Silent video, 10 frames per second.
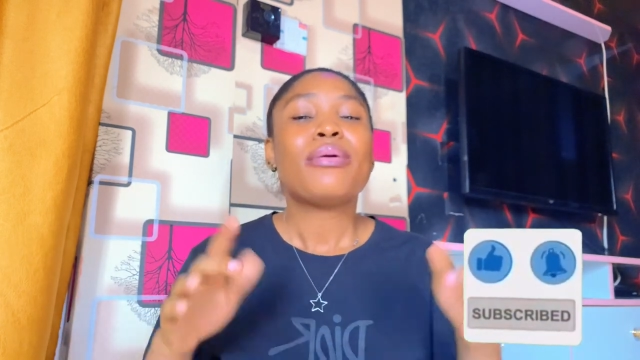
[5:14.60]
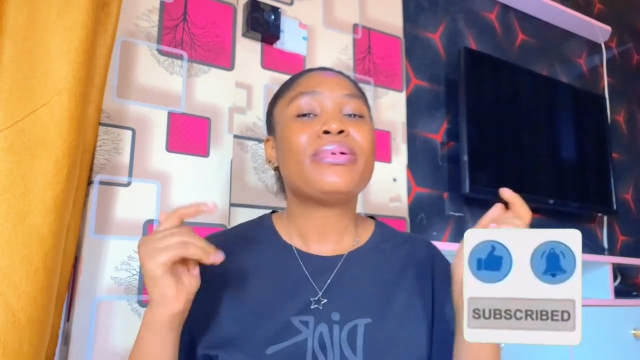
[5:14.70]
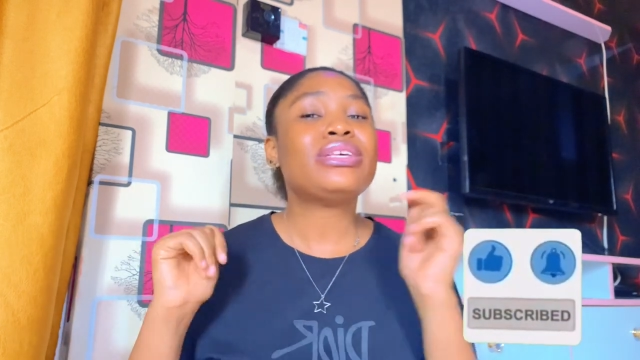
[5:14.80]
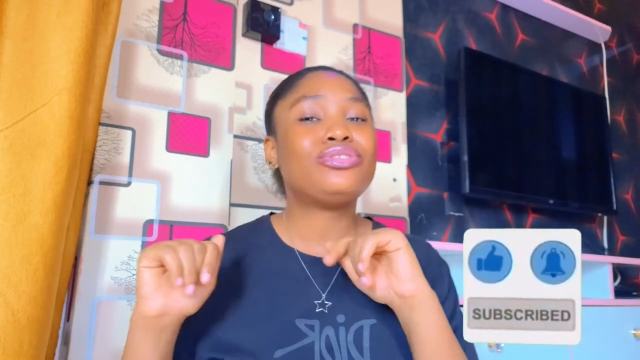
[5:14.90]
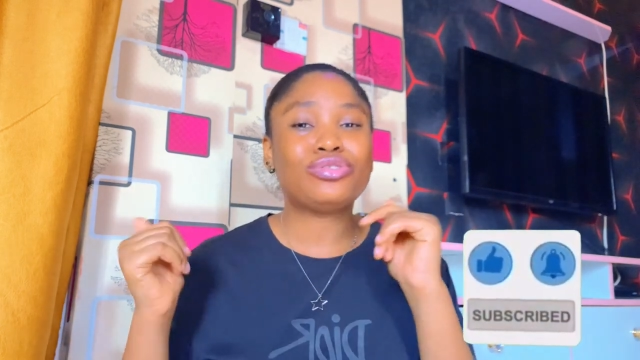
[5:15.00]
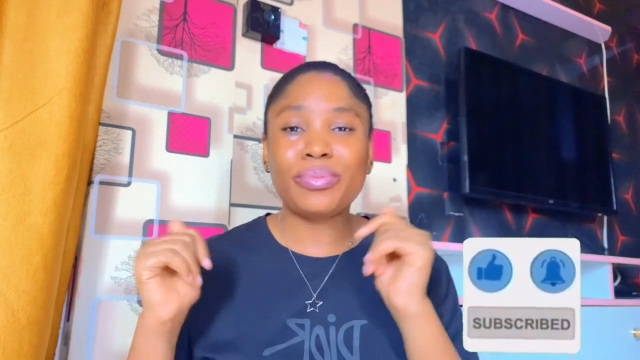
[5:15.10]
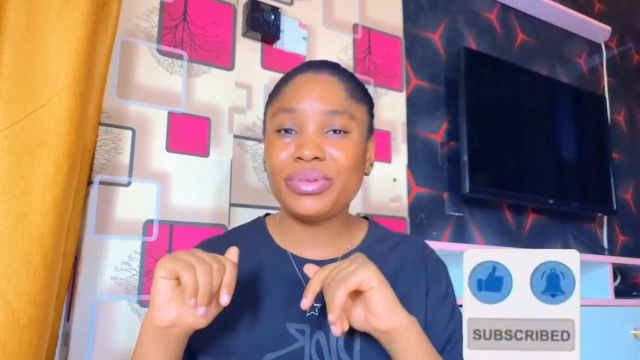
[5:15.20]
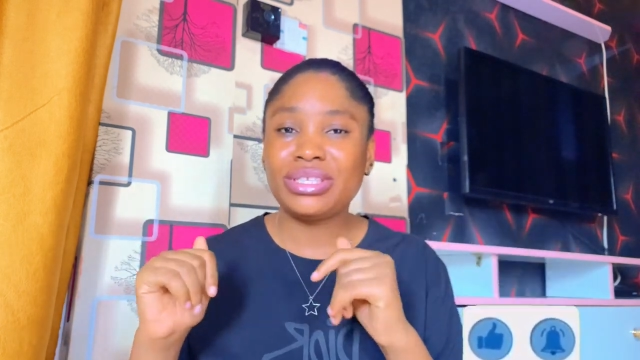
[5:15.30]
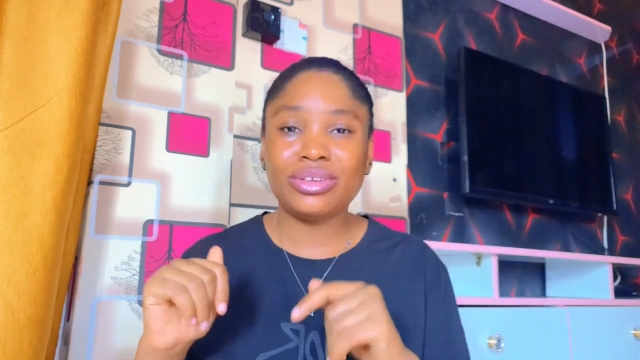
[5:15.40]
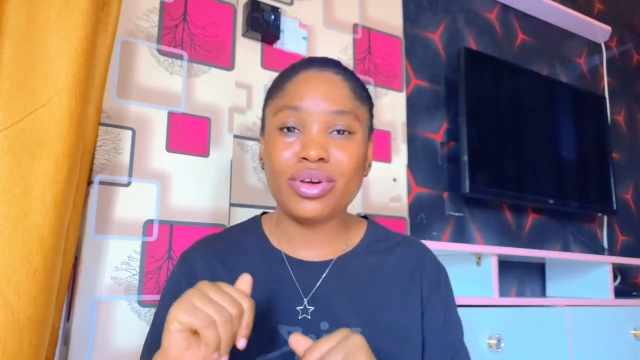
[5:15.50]
please drop
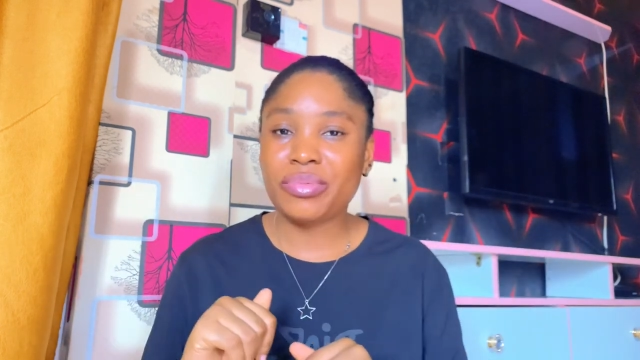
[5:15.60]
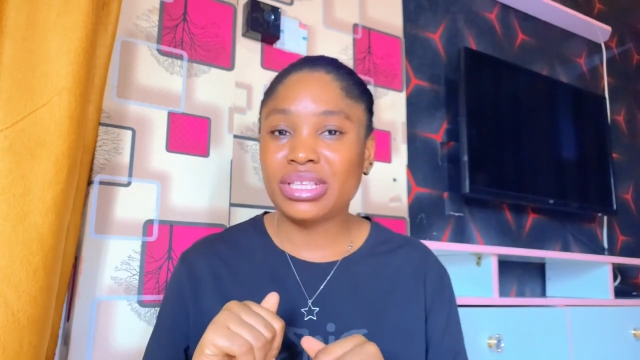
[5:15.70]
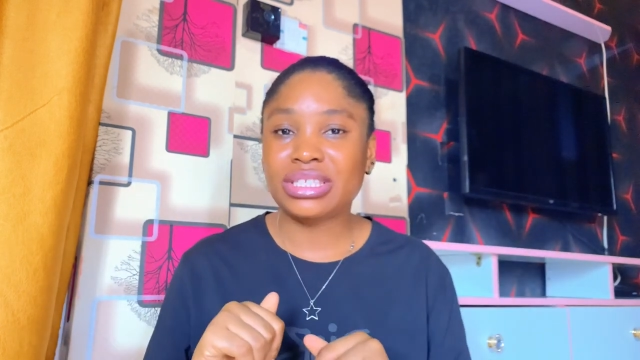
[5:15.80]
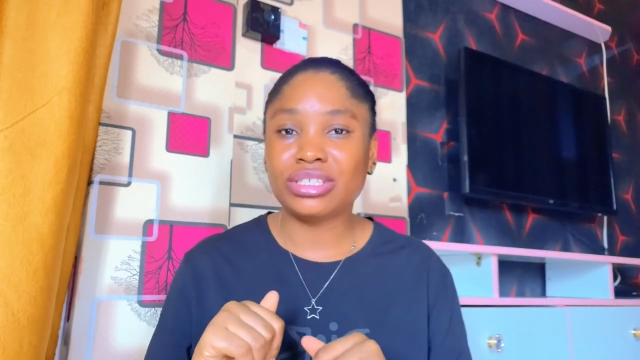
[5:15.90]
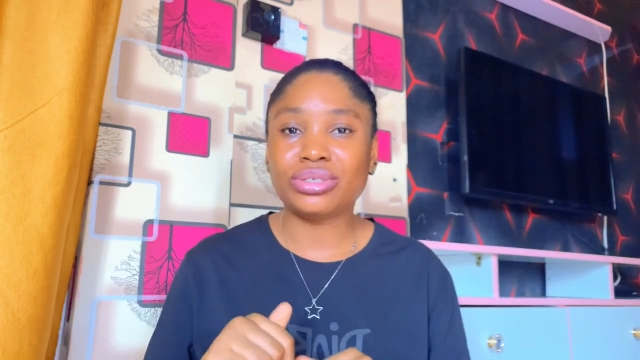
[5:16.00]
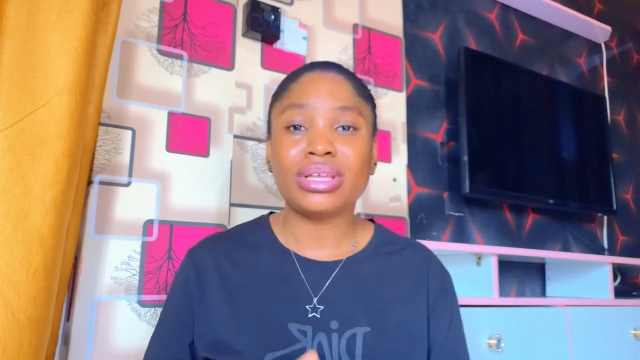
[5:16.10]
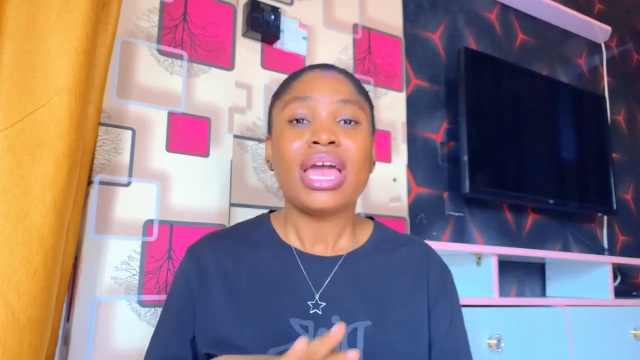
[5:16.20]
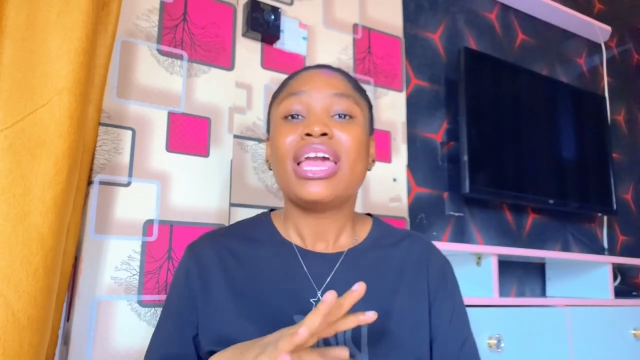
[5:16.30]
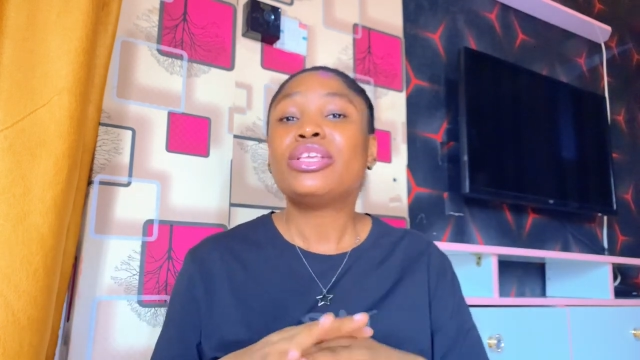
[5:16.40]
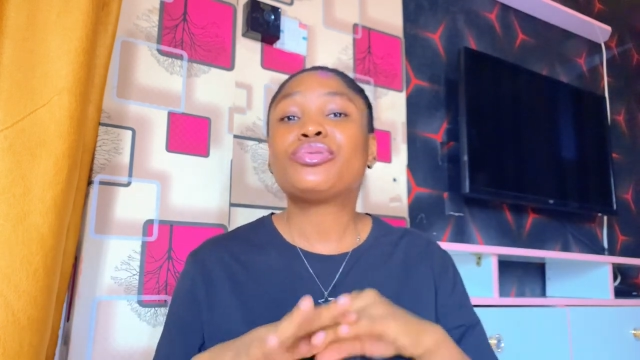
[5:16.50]
it in the comment section.
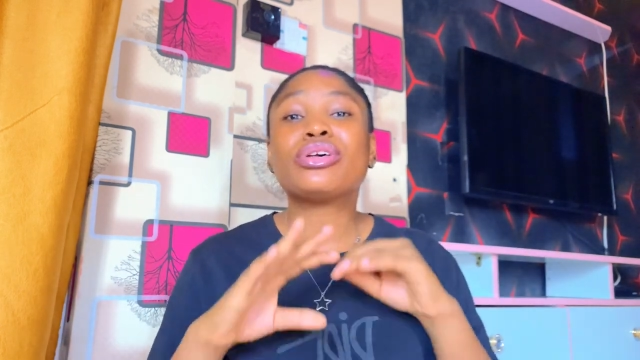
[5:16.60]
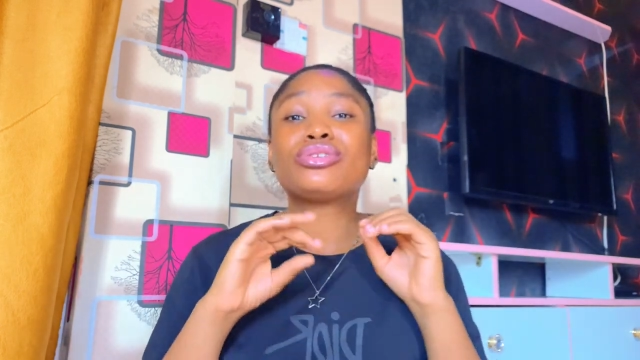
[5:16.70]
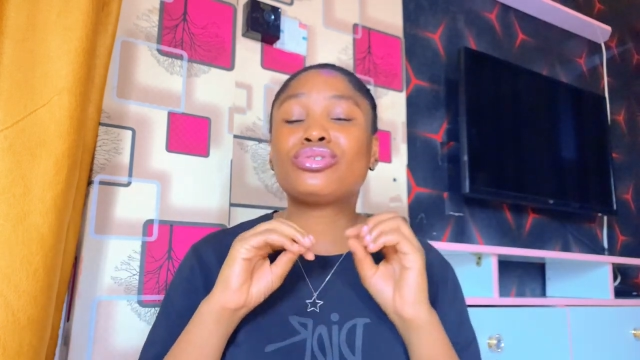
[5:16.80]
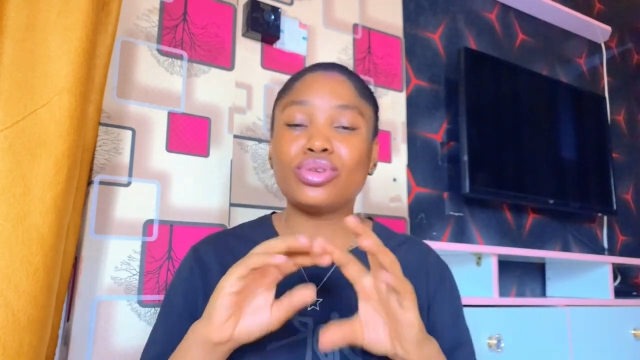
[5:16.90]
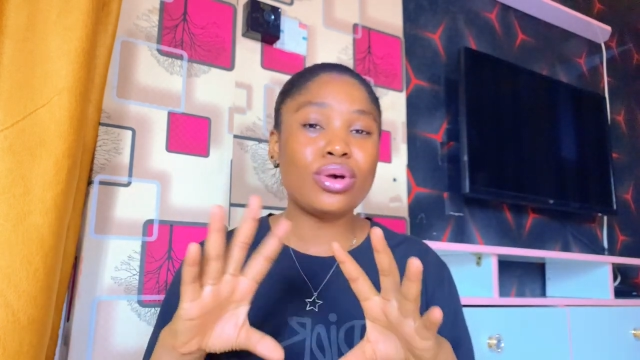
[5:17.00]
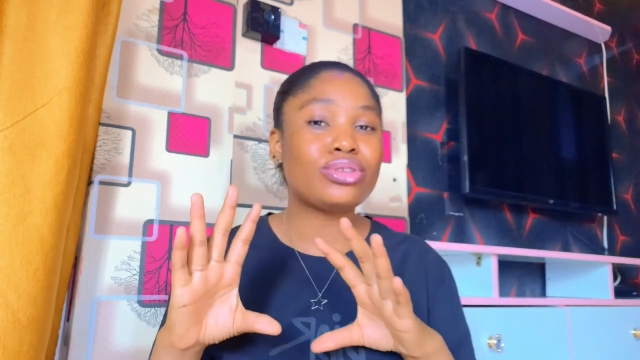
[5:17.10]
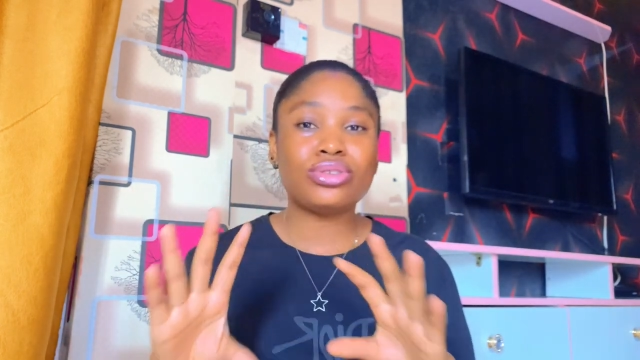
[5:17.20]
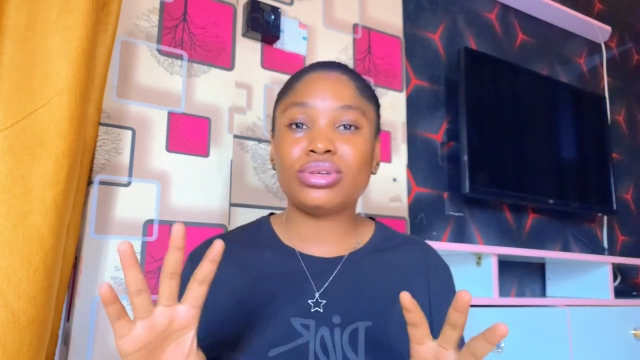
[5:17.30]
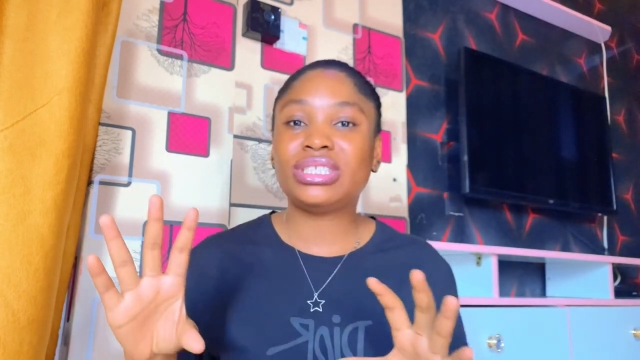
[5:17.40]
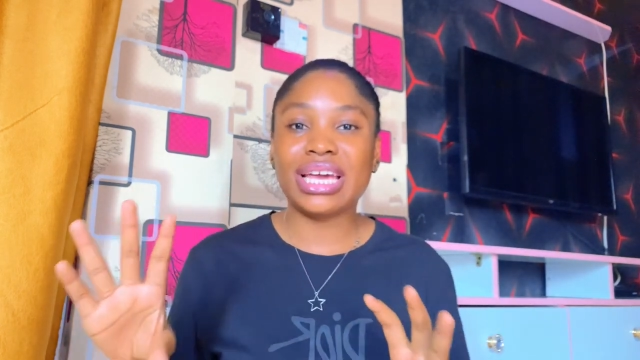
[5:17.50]
It was so
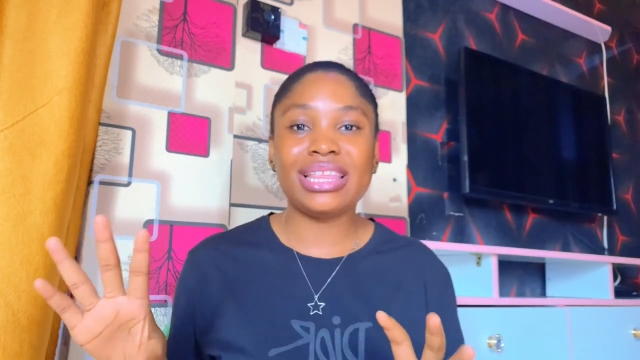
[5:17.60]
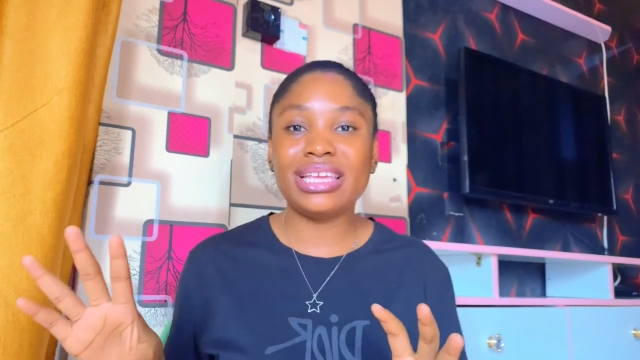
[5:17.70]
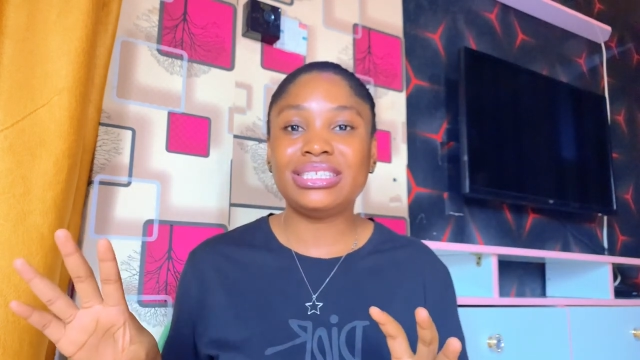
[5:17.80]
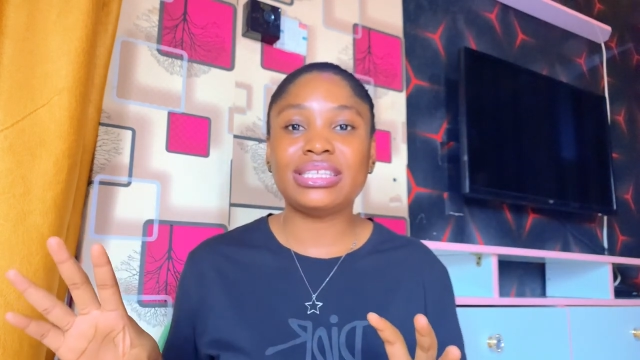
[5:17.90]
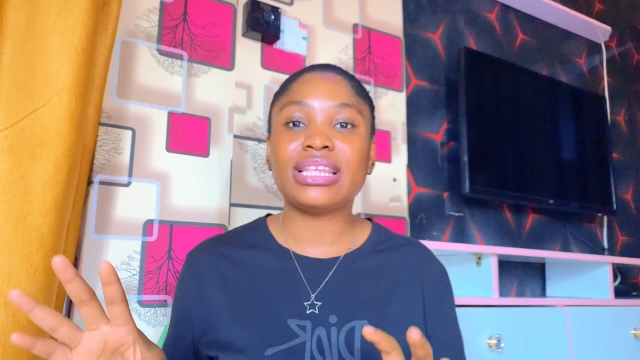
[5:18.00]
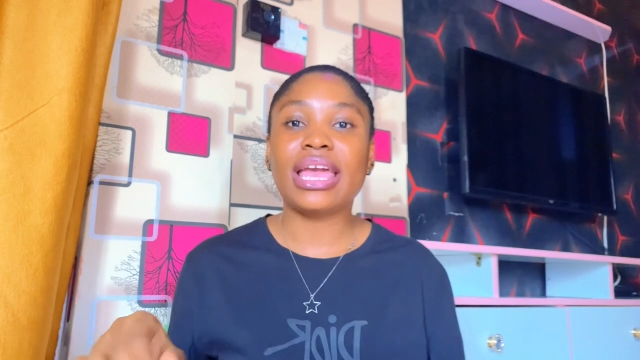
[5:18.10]
so challenging.